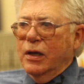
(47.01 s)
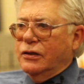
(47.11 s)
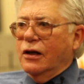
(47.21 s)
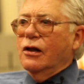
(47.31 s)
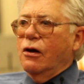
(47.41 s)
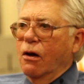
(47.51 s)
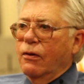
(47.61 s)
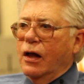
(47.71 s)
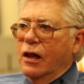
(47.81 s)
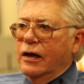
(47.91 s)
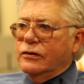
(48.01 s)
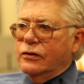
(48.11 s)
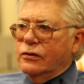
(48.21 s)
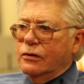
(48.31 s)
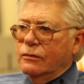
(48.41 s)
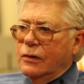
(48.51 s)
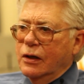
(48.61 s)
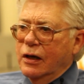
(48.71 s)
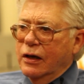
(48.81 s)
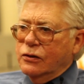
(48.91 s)
basically all the classes,
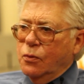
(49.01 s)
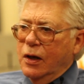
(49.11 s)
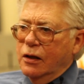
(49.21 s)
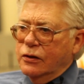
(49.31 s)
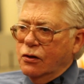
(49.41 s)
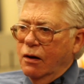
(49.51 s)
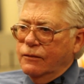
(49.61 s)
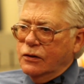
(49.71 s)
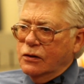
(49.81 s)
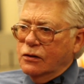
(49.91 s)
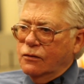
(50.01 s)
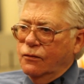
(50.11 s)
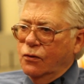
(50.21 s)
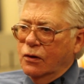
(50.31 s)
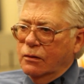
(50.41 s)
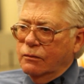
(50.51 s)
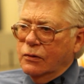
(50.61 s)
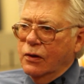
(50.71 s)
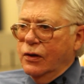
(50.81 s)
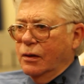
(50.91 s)
as well as offices for
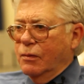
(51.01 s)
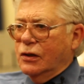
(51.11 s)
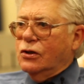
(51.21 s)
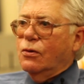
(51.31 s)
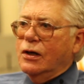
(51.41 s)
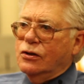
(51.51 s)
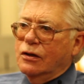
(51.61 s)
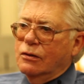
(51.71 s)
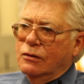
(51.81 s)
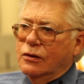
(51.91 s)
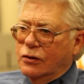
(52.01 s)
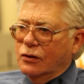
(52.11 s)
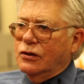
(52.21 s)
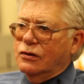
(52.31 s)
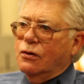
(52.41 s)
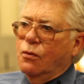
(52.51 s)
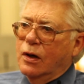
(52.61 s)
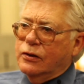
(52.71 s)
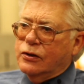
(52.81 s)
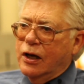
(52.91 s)
the administration, such as it
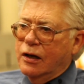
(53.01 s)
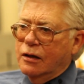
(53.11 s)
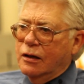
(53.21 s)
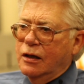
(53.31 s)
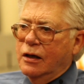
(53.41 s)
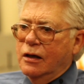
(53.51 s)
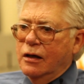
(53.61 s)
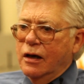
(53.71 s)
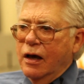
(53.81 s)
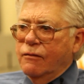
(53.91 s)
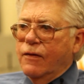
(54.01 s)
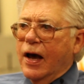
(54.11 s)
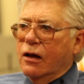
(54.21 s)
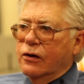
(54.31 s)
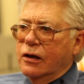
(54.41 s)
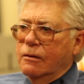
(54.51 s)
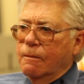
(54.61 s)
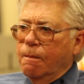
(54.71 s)
was, and faculty.